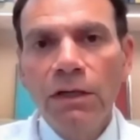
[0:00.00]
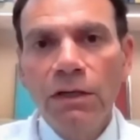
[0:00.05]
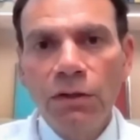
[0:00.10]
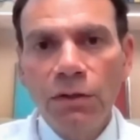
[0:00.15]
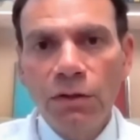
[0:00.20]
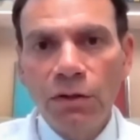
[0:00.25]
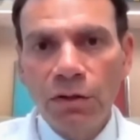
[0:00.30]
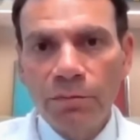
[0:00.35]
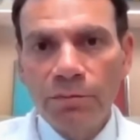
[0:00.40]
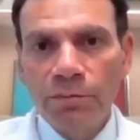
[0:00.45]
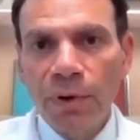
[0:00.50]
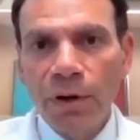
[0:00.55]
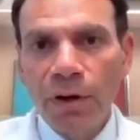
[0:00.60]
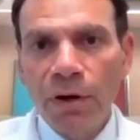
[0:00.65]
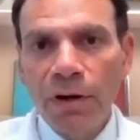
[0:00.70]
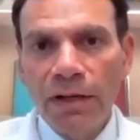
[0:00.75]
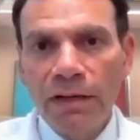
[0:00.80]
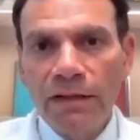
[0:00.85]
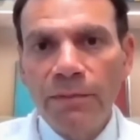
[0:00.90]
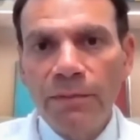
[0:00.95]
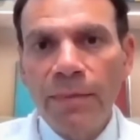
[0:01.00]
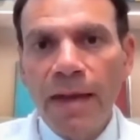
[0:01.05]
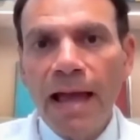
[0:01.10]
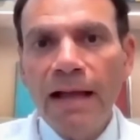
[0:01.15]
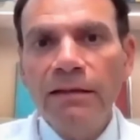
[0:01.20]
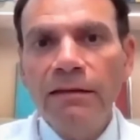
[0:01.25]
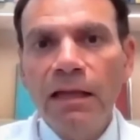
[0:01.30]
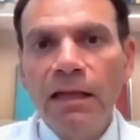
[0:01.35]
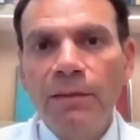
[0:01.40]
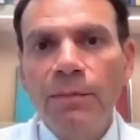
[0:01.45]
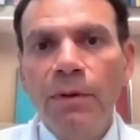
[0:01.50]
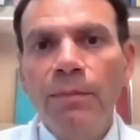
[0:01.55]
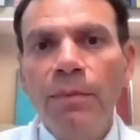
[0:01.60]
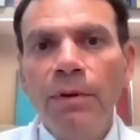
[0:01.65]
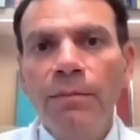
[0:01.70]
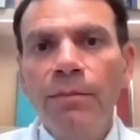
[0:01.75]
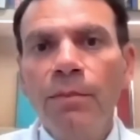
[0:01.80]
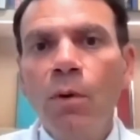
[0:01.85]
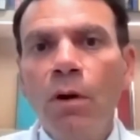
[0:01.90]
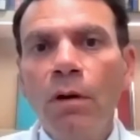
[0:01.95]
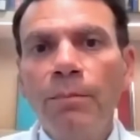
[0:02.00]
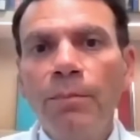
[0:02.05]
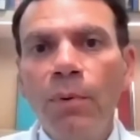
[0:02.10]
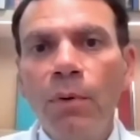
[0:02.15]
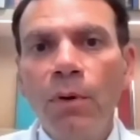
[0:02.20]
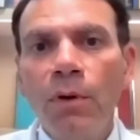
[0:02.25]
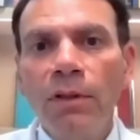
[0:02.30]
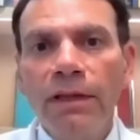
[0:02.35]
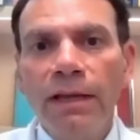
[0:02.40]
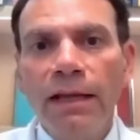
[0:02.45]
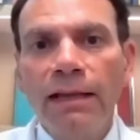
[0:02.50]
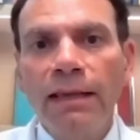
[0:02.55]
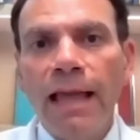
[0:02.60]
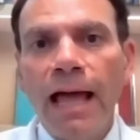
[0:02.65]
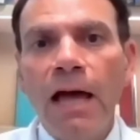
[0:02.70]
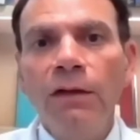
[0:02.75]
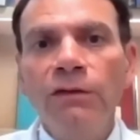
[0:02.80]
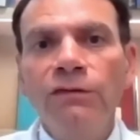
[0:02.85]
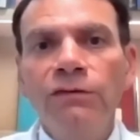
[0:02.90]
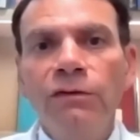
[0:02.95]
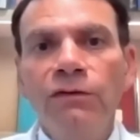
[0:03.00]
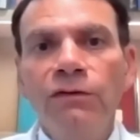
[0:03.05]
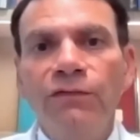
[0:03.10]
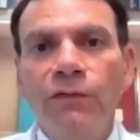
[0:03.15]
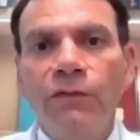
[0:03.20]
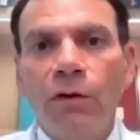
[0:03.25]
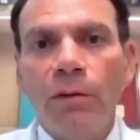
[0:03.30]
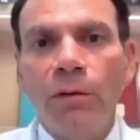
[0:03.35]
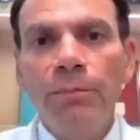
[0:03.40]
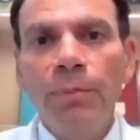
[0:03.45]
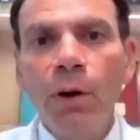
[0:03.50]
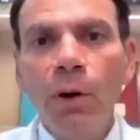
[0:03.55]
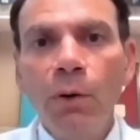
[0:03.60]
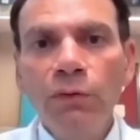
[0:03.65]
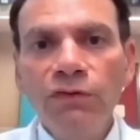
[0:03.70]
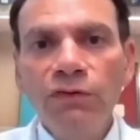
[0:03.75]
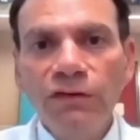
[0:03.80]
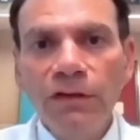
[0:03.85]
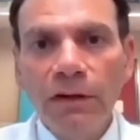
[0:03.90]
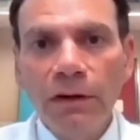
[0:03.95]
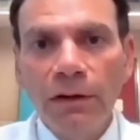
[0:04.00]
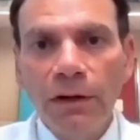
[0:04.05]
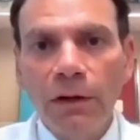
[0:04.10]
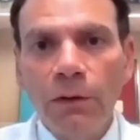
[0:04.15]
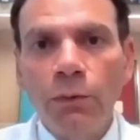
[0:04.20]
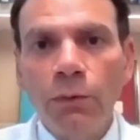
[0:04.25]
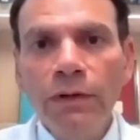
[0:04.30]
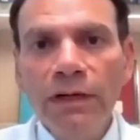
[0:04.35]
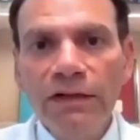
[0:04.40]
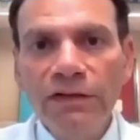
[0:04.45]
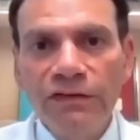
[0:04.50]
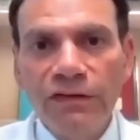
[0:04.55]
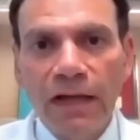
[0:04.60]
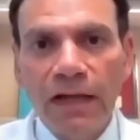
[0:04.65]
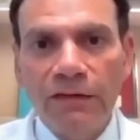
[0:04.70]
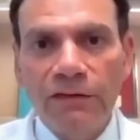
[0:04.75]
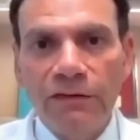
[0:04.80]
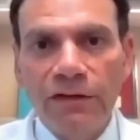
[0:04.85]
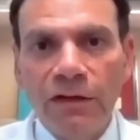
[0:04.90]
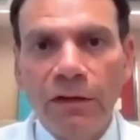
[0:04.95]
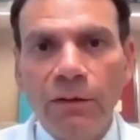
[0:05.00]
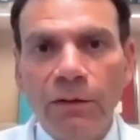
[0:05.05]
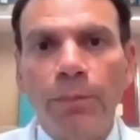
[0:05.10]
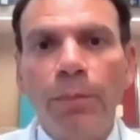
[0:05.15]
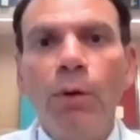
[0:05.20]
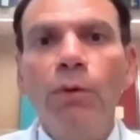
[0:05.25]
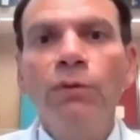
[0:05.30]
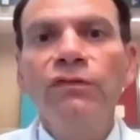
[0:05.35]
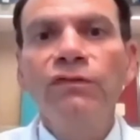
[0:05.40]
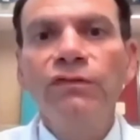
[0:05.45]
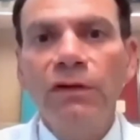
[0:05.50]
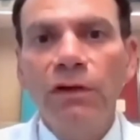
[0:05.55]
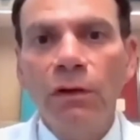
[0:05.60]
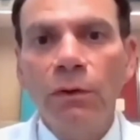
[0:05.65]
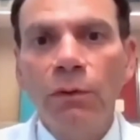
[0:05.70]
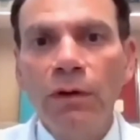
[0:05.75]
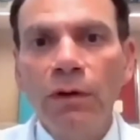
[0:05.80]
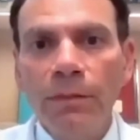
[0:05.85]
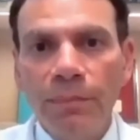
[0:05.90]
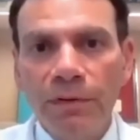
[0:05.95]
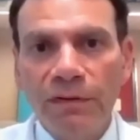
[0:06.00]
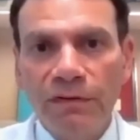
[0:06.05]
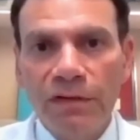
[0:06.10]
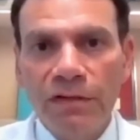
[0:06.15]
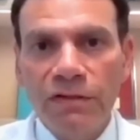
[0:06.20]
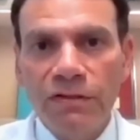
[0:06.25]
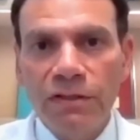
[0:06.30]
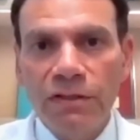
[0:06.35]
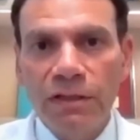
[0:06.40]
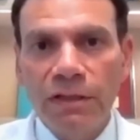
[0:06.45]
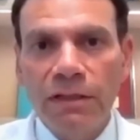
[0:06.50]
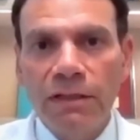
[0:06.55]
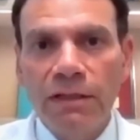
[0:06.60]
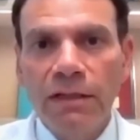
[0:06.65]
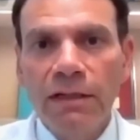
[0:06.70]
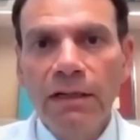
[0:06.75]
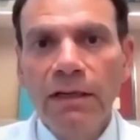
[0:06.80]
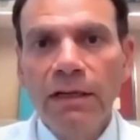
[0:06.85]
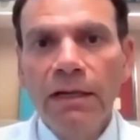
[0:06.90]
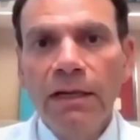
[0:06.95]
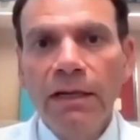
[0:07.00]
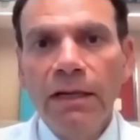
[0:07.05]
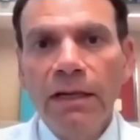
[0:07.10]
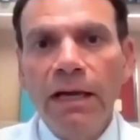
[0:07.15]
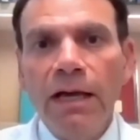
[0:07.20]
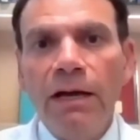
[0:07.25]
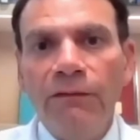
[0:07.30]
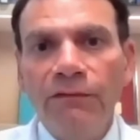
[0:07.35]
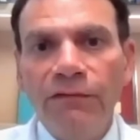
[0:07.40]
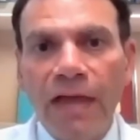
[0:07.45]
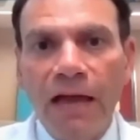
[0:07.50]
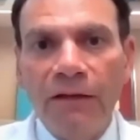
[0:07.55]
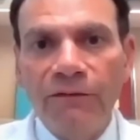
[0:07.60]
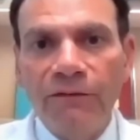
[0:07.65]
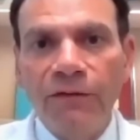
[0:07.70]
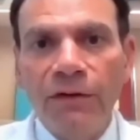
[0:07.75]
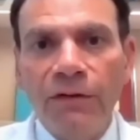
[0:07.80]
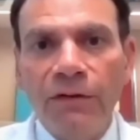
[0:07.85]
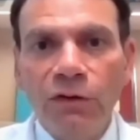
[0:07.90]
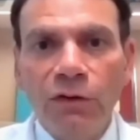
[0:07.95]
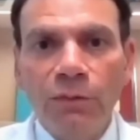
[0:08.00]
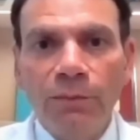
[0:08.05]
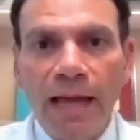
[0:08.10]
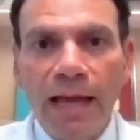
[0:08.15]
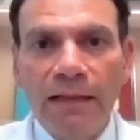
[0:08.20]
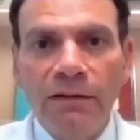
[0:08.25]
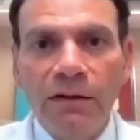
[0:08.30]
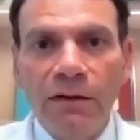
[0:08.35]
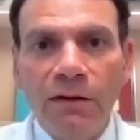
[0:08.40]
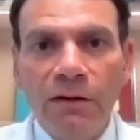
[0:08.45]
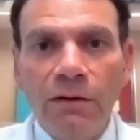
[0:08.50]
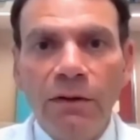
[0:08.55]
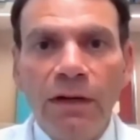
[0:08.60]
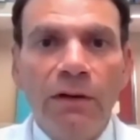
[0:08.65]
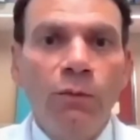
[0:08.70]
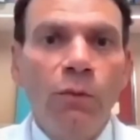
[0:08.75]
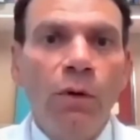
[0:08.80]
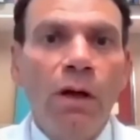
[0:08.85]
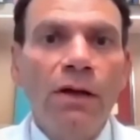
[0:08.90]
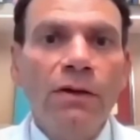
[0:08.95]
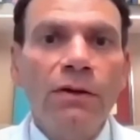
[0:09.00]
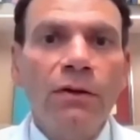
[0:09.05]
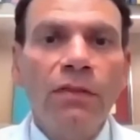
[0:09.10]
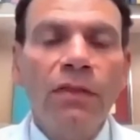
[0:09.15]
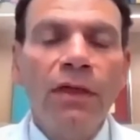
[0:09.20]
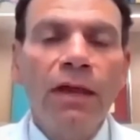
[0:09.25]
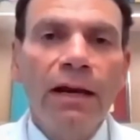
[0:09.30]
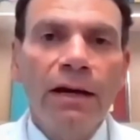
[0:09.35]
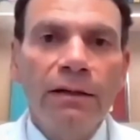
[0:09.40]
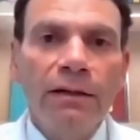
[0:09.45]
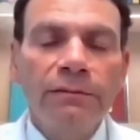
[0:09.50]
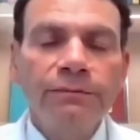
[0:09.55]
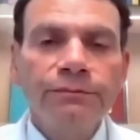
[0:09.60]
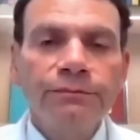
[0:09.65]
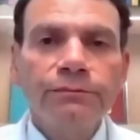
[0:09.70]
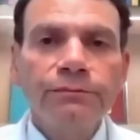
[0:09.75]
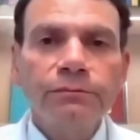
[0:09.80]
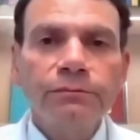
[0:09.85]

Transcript: You can burr it at the back table, but more importantly, it allows you for posterior recessing or posterior repositioning of that frontal bandeau. And while you're there,